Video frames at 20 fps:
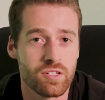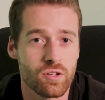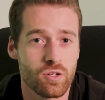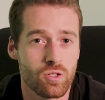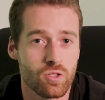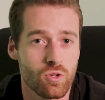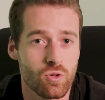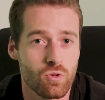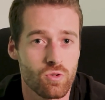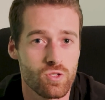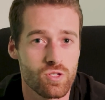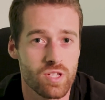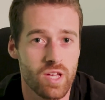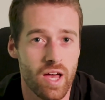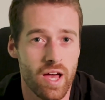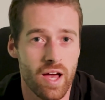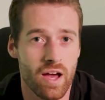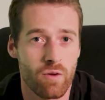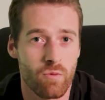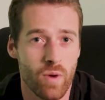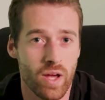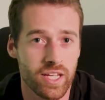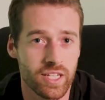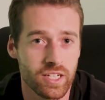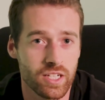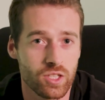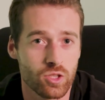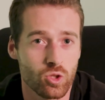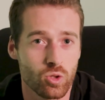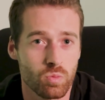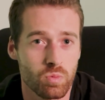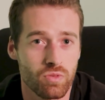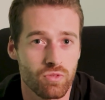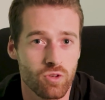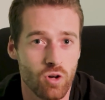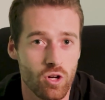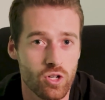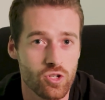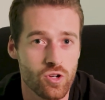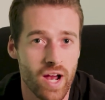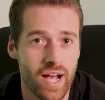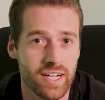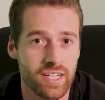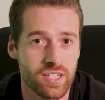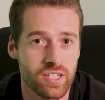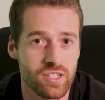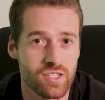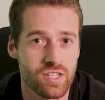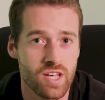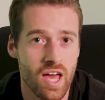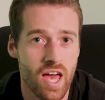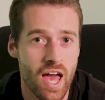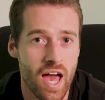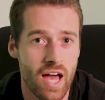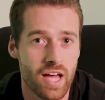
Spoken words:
to use a regular group of contractors,